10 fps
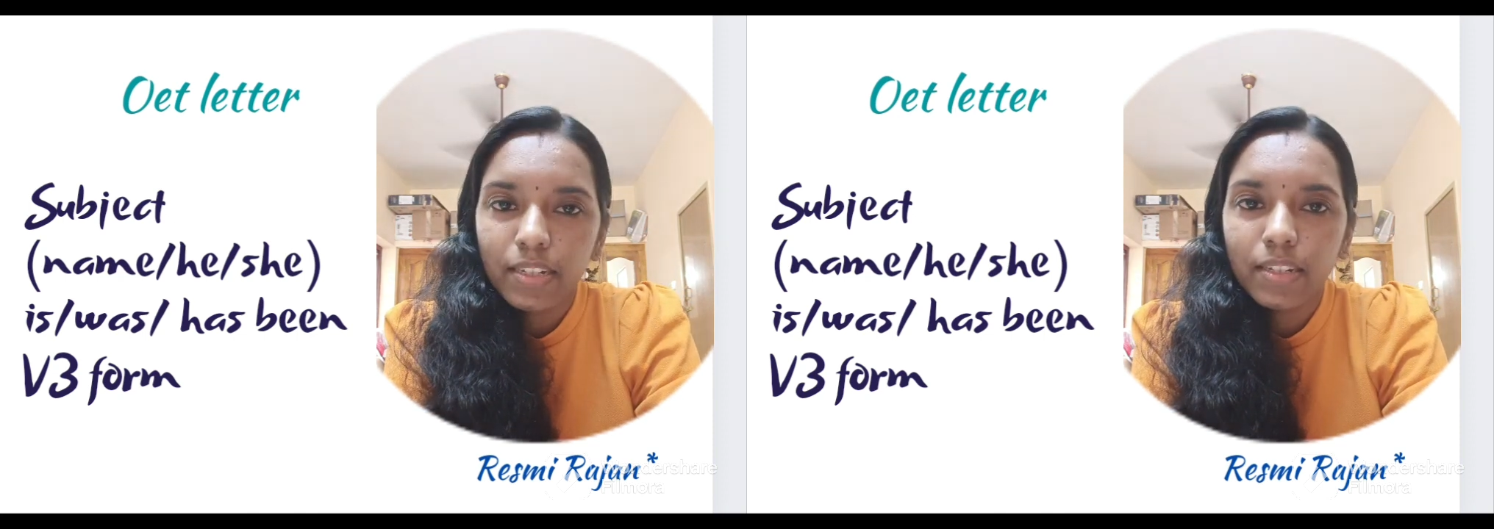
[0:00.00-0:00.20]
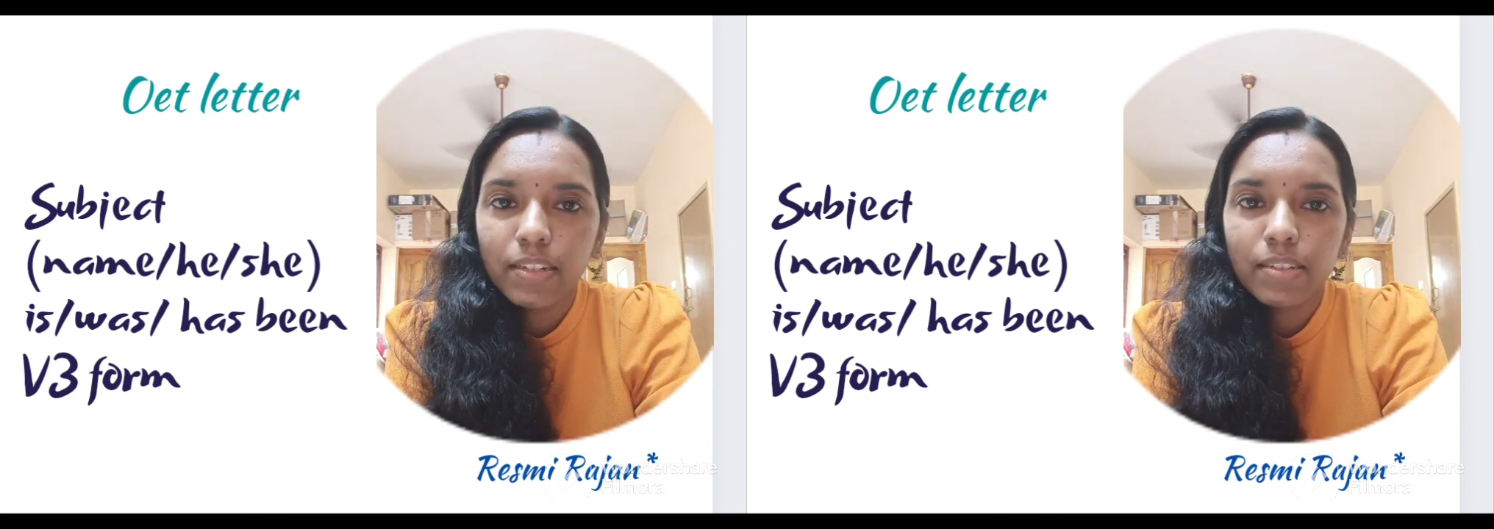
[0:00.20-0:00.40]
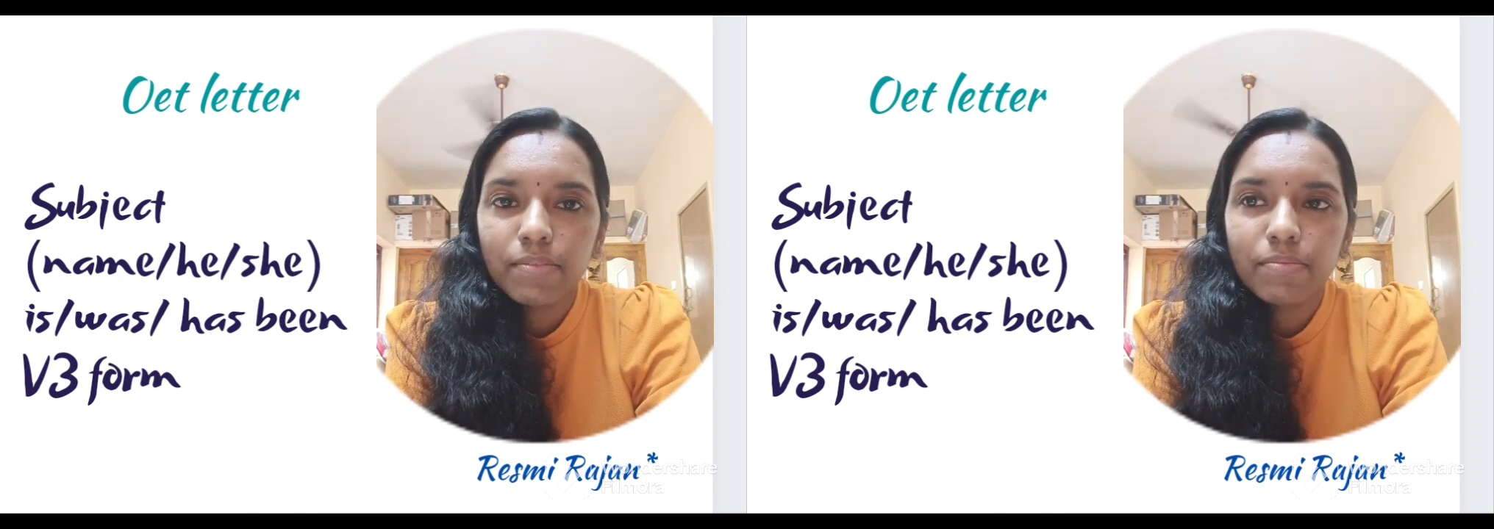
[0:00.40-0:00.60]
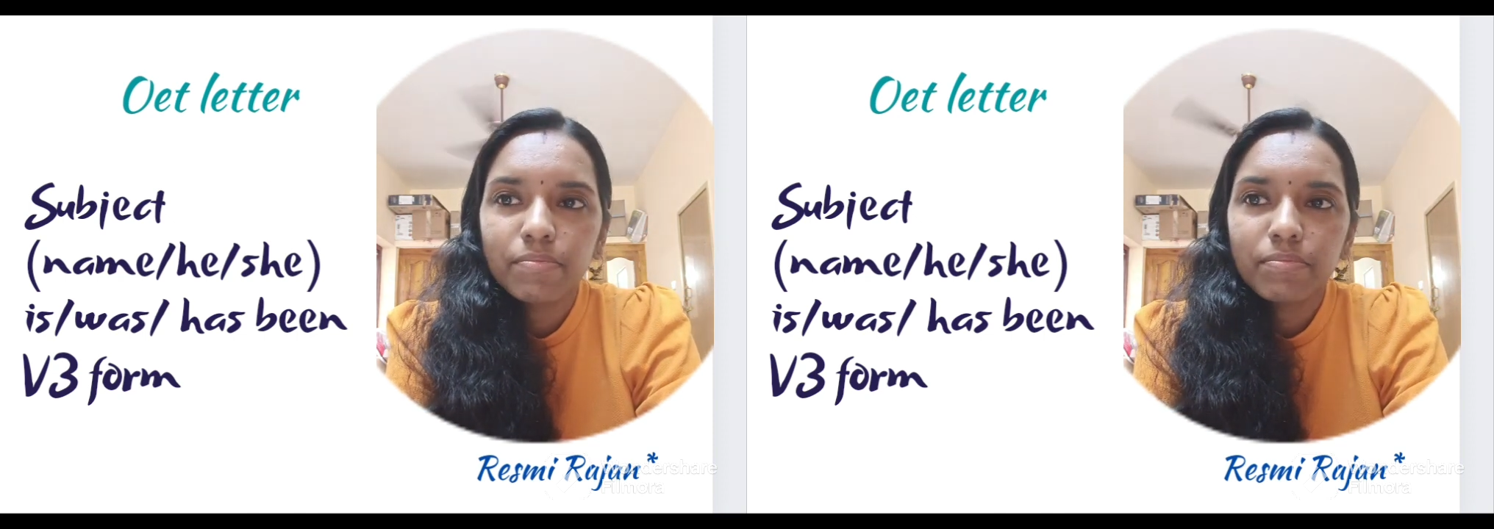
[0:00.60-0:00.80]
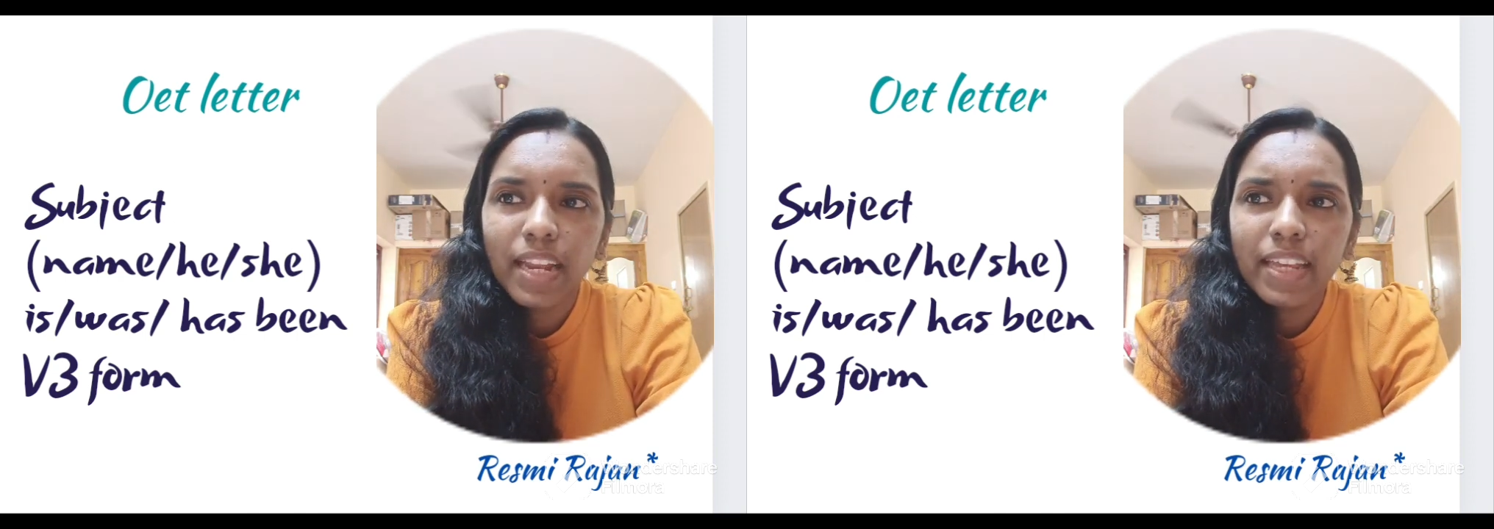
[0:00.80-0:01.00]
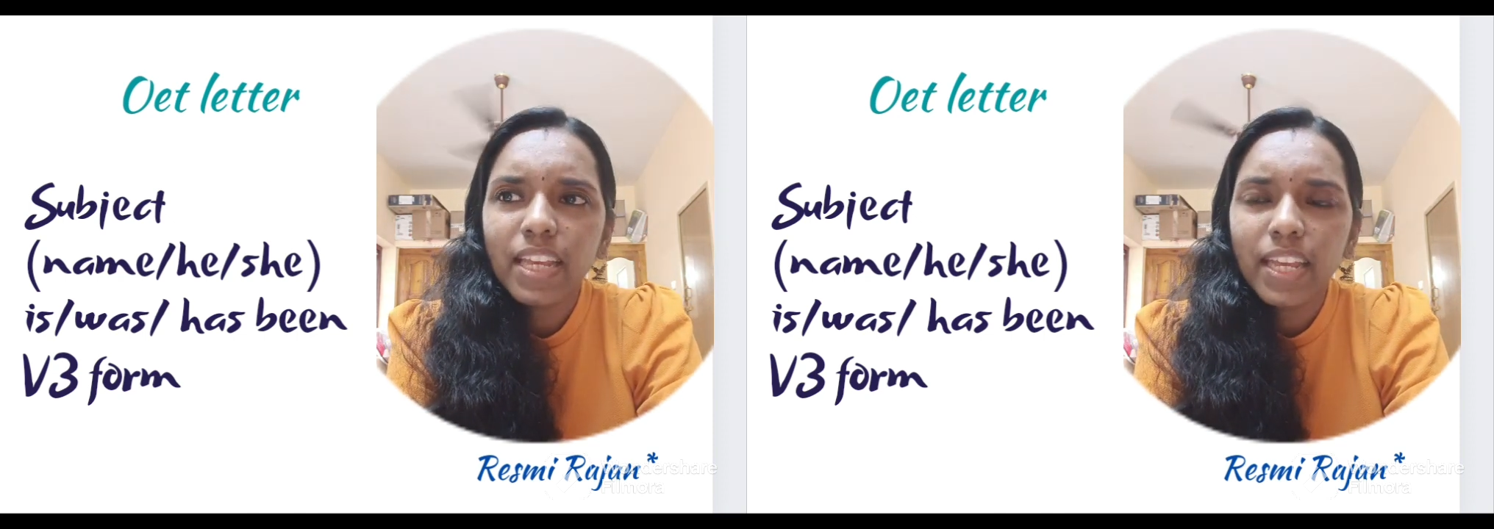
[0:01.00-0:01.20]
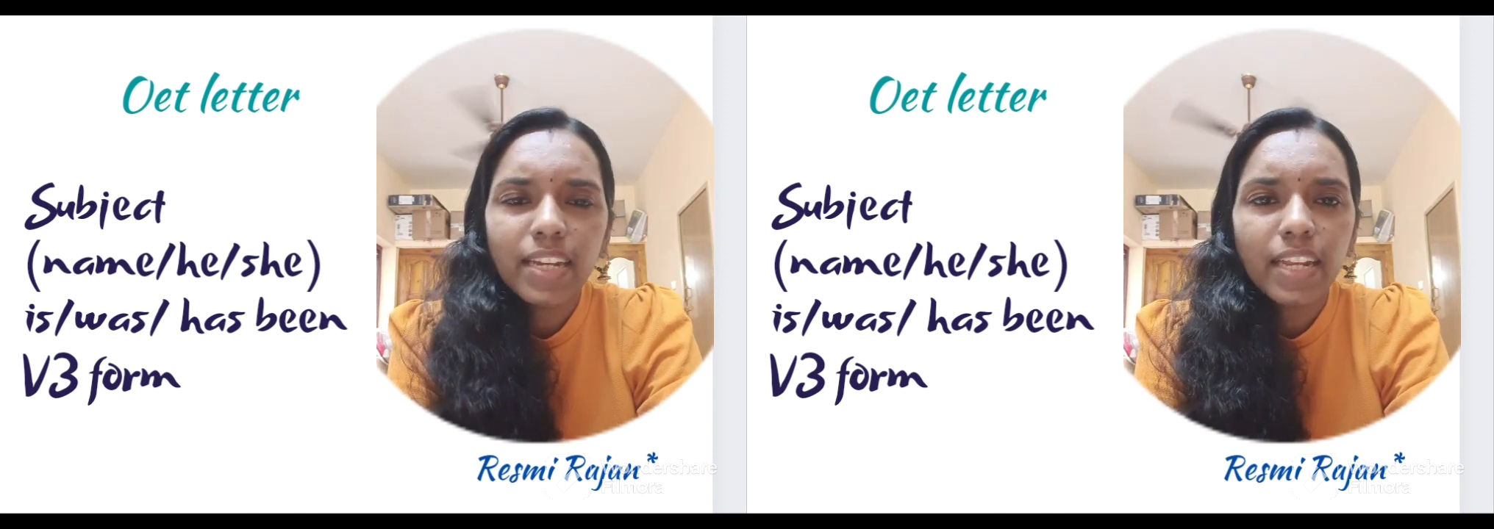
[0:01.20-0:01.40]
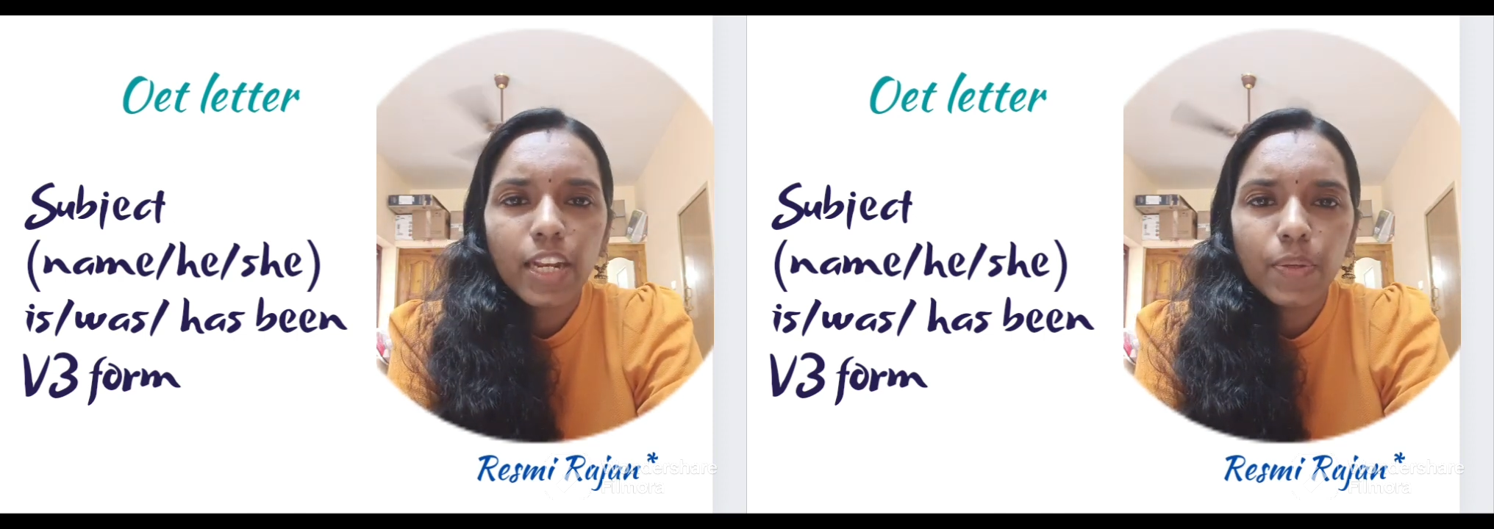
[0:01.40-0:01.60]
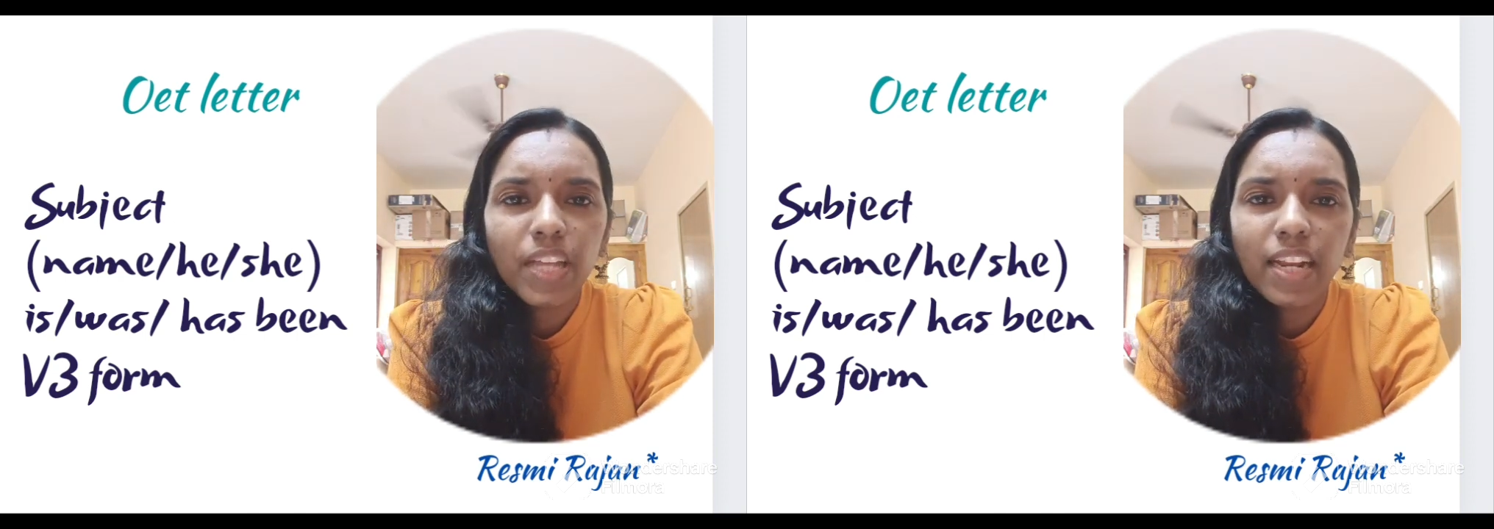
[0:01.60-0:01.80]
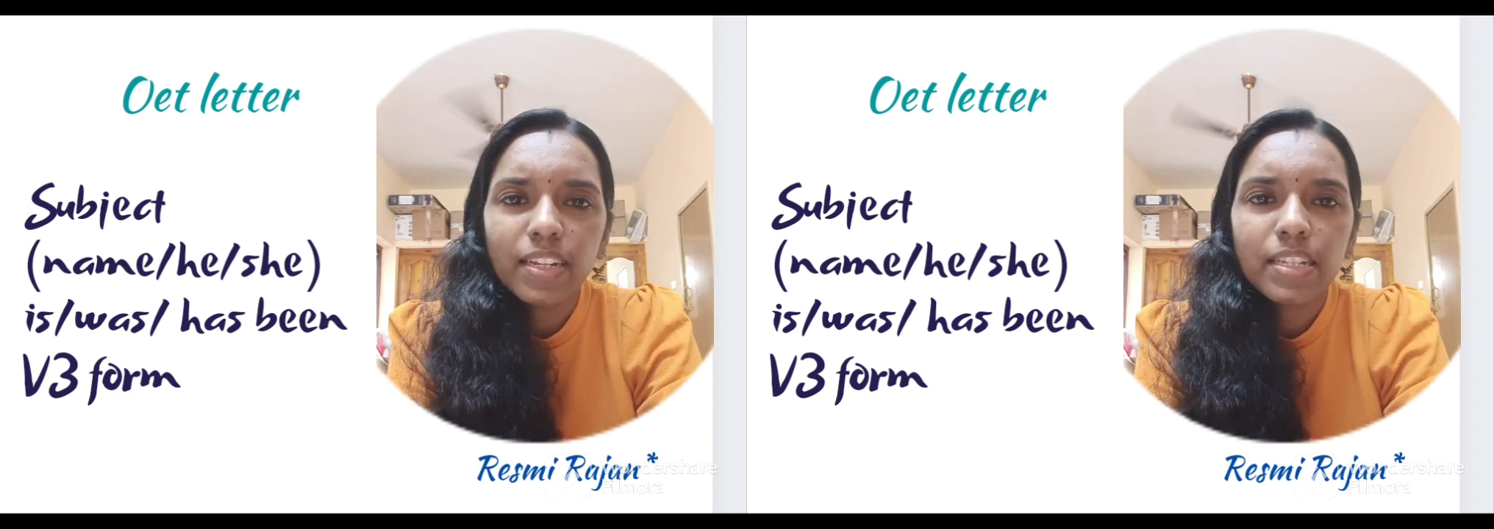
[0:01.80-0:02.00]
like I can tell you
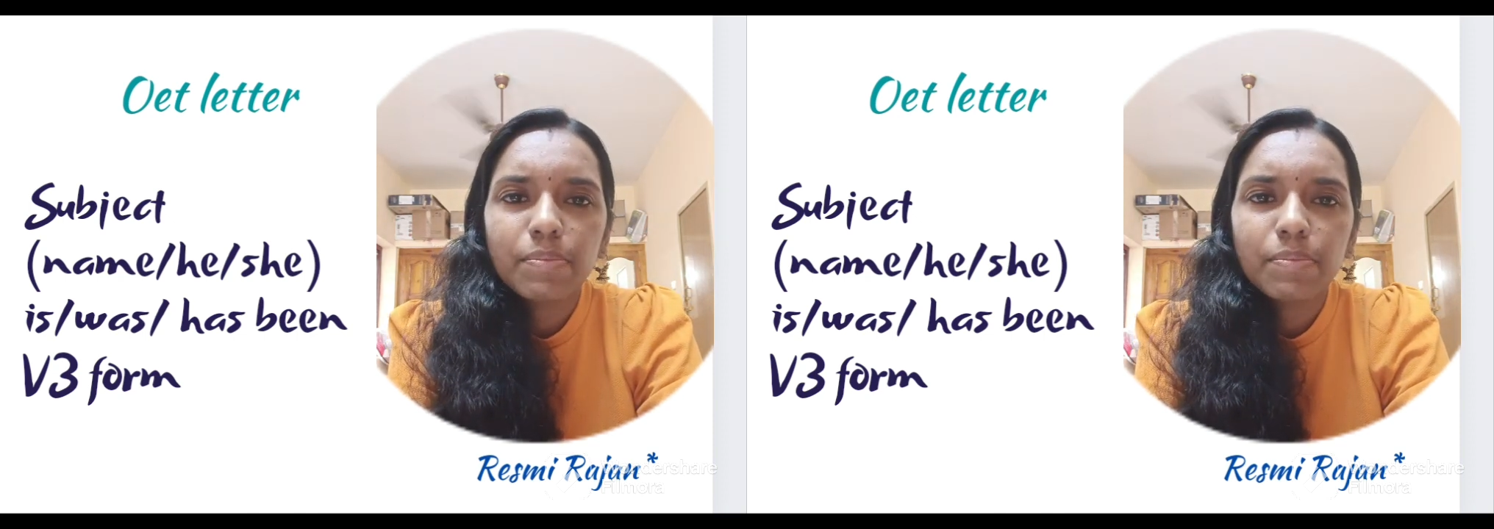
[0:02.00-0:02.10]
that it